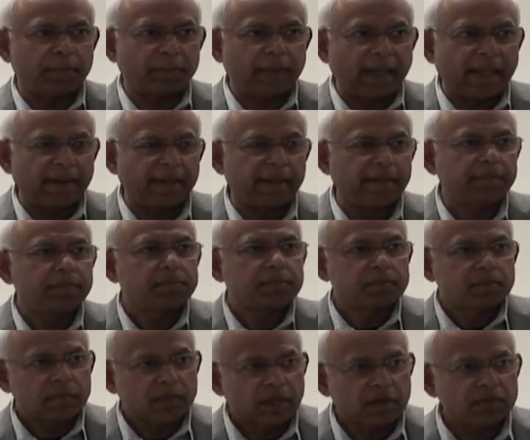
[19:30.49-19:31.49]
planning.
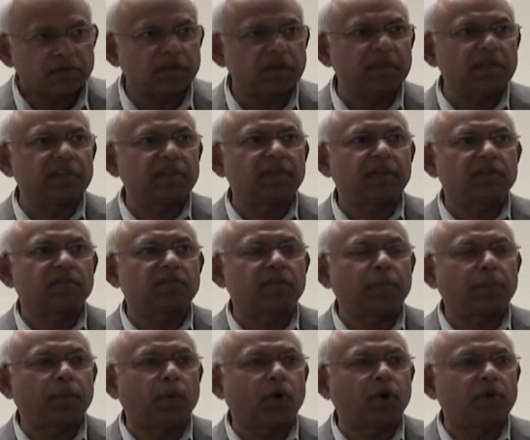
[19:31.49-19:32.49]
Seek the
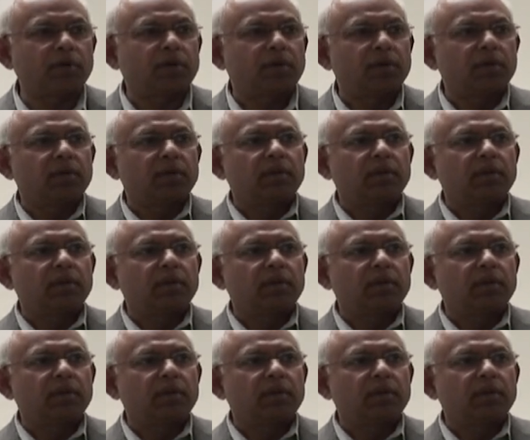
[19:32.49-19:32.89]
support.